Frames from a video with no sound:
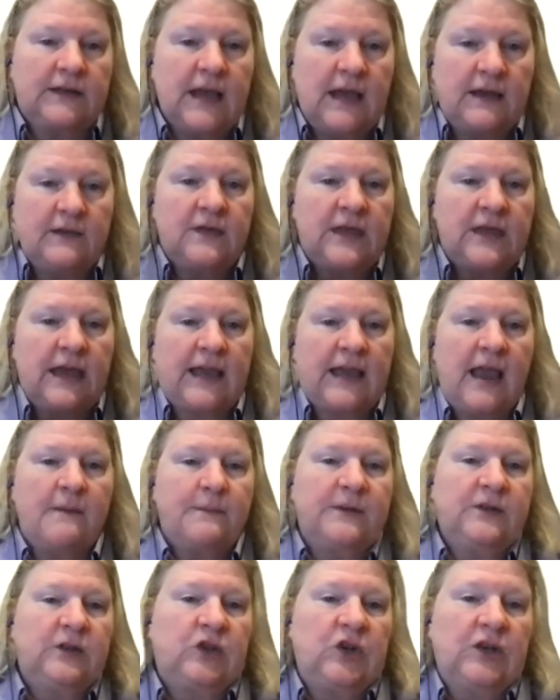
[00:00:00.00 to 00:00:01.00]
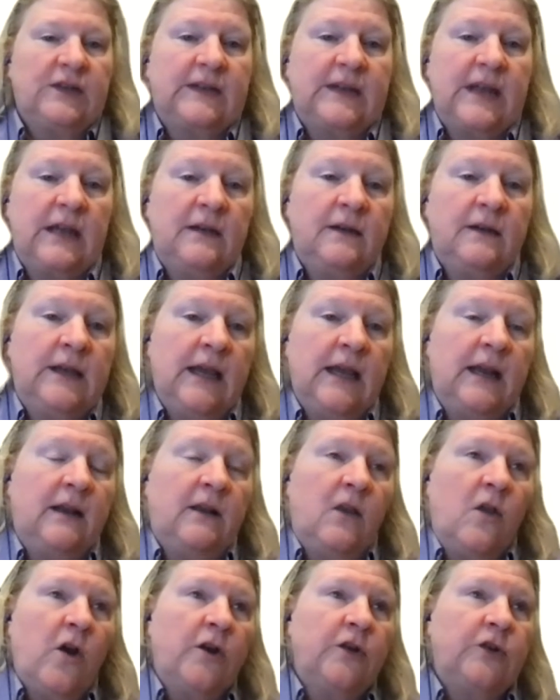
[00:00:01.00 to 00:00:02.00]
that gap is just getting
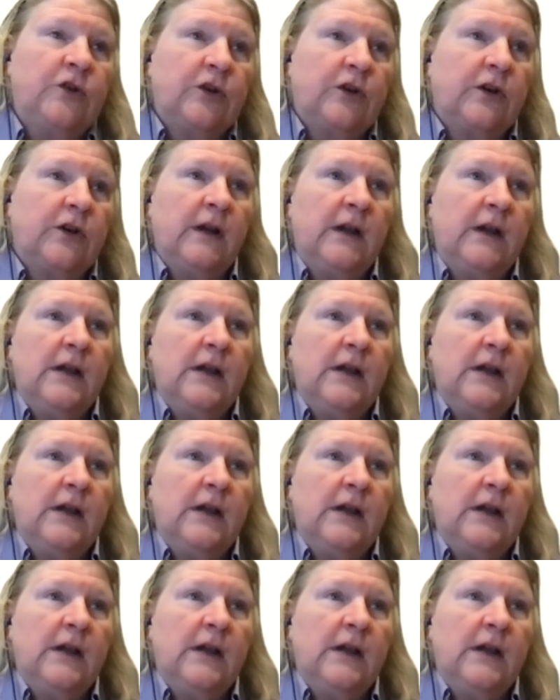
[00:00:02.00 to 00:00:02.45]
larger.